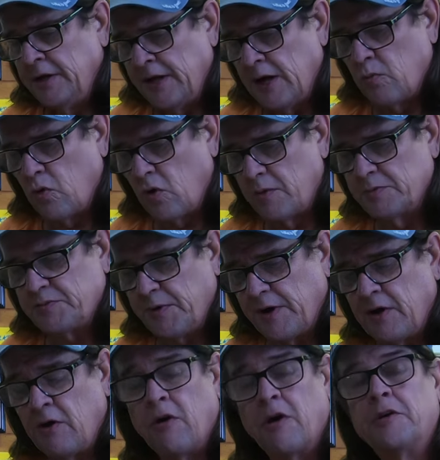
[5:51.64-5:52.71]
It warms
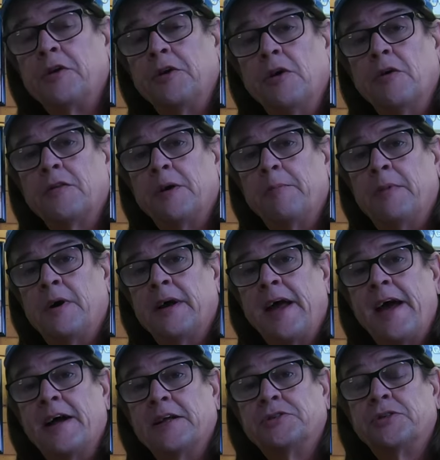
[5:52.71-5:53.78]
my heart to know that my
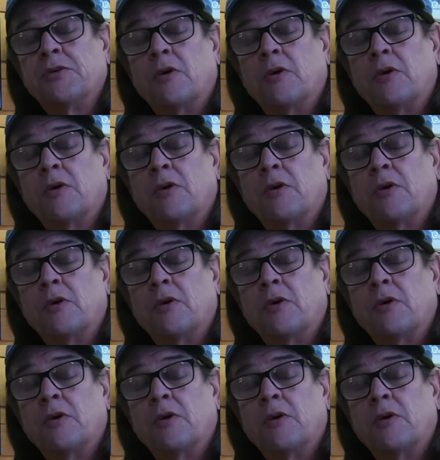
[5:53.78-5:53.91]
hats